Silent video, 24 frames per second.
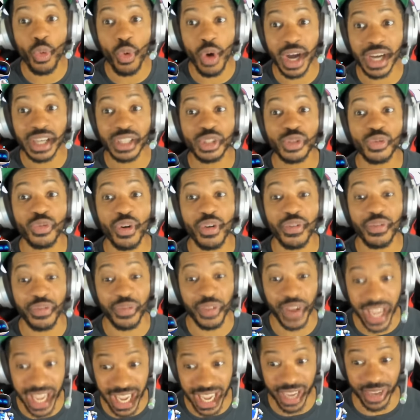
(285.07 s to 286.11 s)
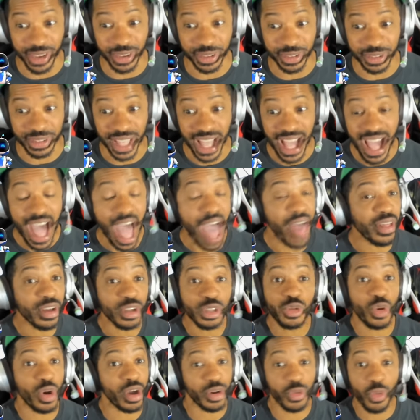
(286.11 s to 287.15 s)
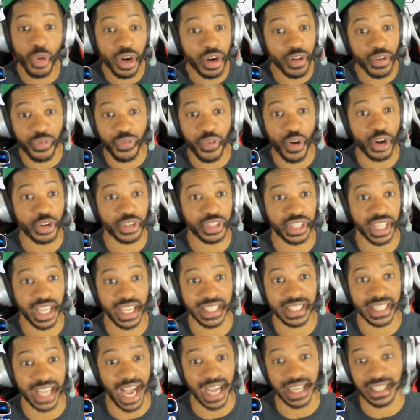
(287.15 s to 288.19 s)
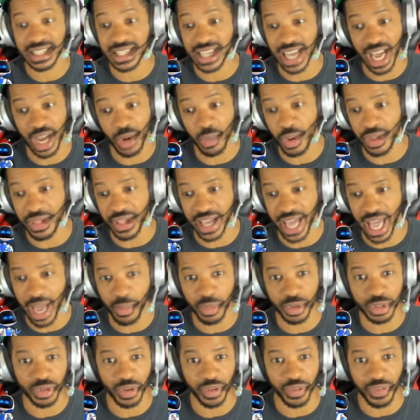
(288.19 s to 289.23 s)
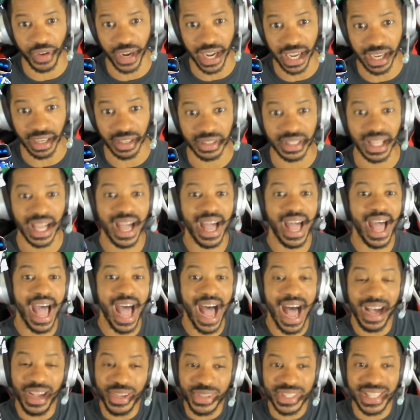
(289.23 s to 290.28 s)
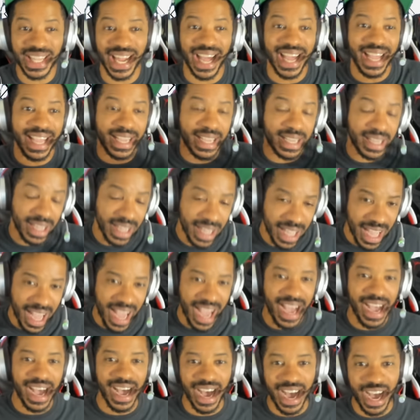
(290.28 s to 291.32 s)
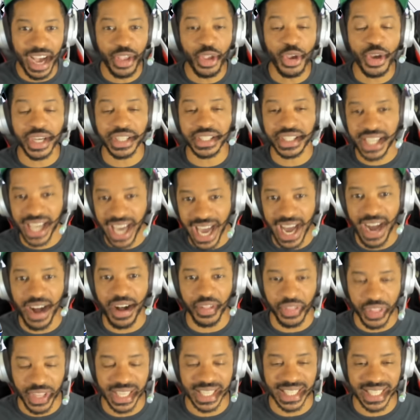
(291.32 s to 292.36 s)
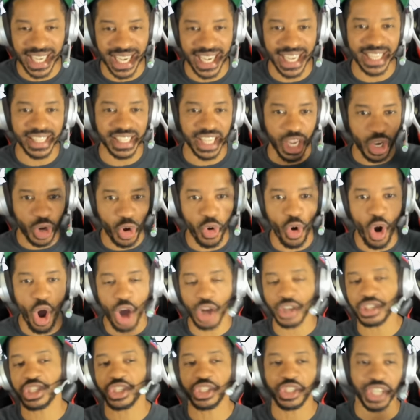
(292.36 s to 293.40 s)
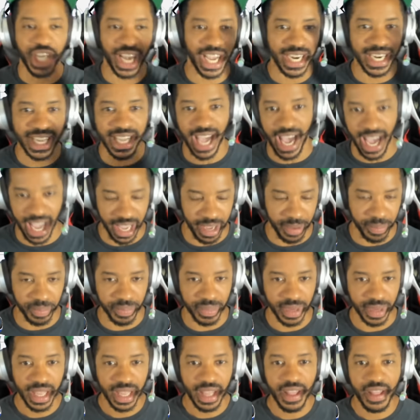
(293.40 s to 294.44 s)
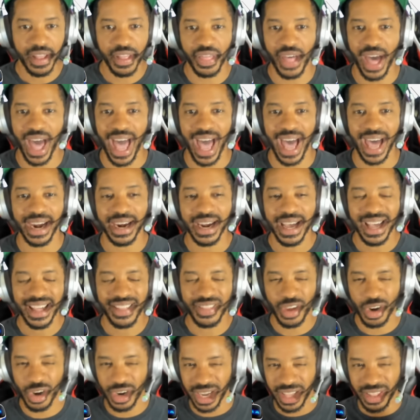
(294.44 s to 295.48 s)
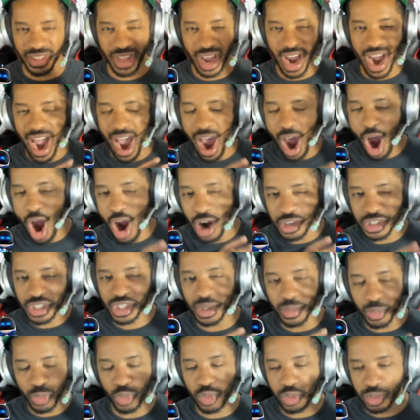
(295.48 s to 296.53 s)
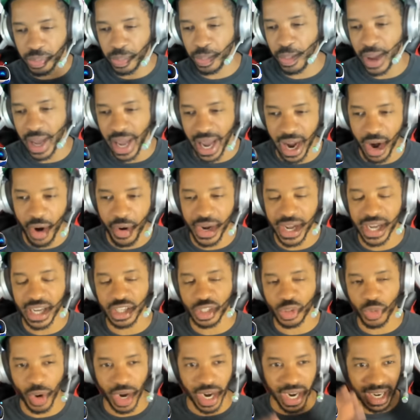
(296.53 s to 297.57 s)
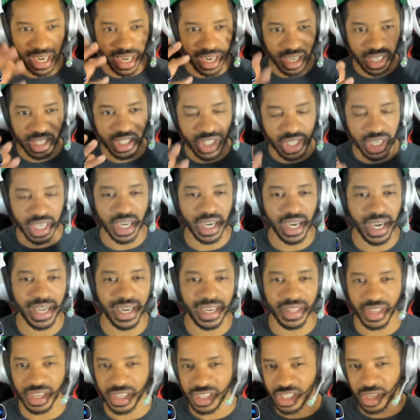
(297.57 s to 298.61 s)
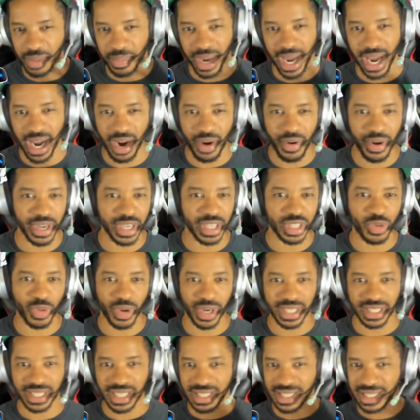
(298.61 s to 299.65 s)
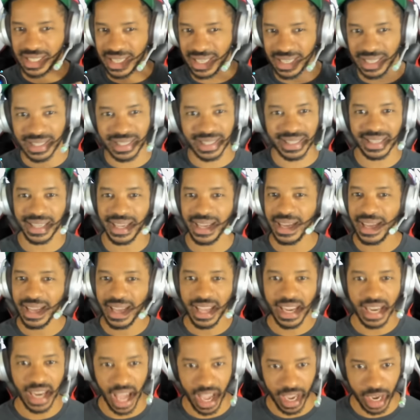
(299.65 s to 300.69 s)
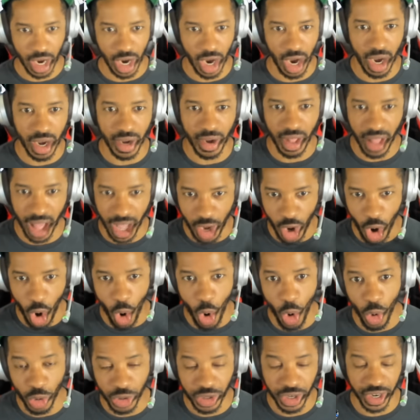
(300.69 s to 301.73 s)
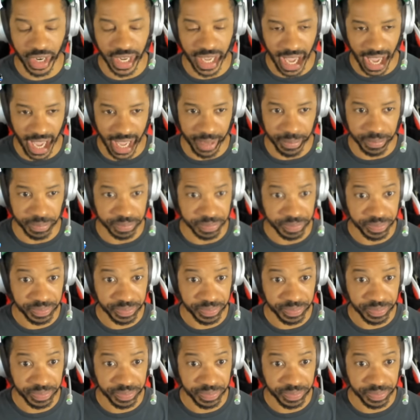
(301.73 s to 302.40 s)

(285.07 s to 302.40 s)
was revealed, and that was one of the first things I said when the game was revealed. I was like, uh, you could tell this is a cross-gen game. That there, there are some areas where it looks good, and there's some areas where it just looks like a like an older game.